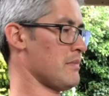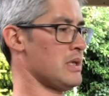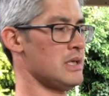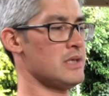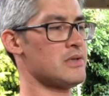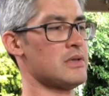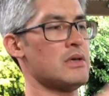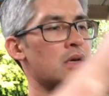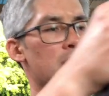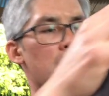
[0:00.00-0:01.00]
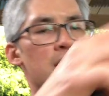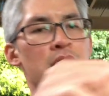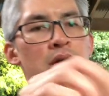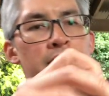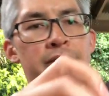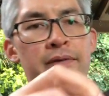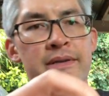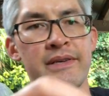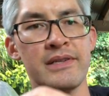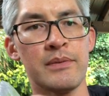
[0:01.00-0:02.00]
these, again,
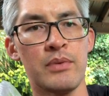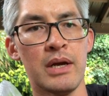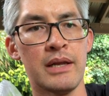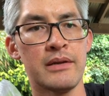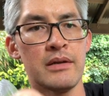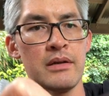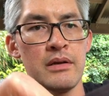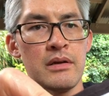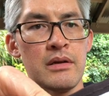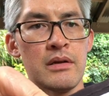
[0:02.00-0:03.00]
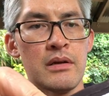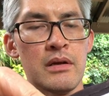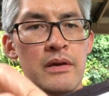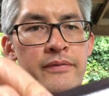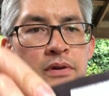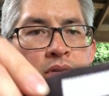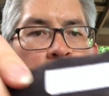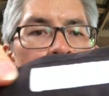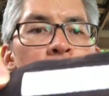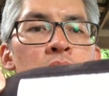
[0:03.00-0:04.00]
fantastic brand. If it's
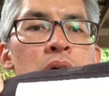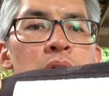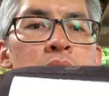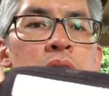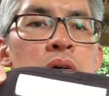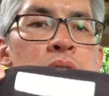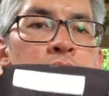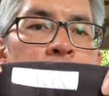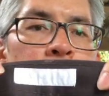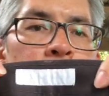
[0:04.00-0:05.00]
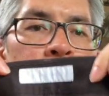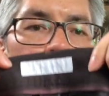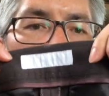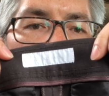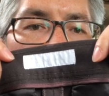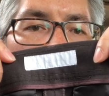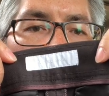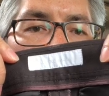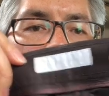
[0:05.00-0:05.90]
gonna, oh God, is it? There